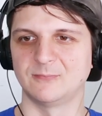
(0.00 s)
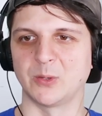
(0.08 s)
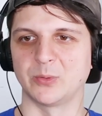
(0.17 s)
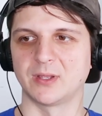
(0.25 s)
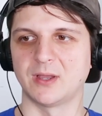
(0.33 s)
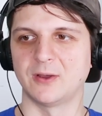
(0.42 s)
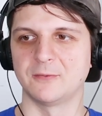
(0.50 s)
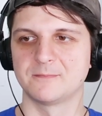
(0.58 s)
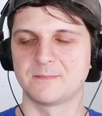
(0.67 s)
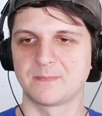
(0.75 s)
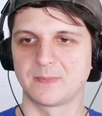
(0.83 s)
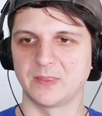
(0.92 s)
Here we go.
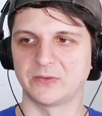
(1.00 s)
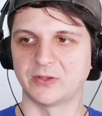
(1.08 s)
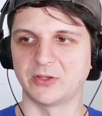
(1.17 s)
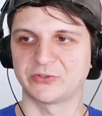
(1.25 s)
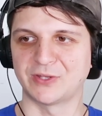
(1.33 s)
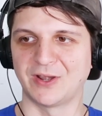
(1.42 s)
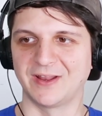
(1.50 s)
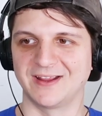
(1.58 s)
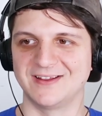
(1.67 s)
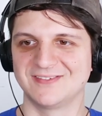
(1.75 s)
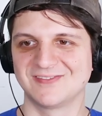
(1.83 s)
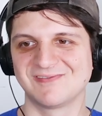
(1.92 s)
It's all starting.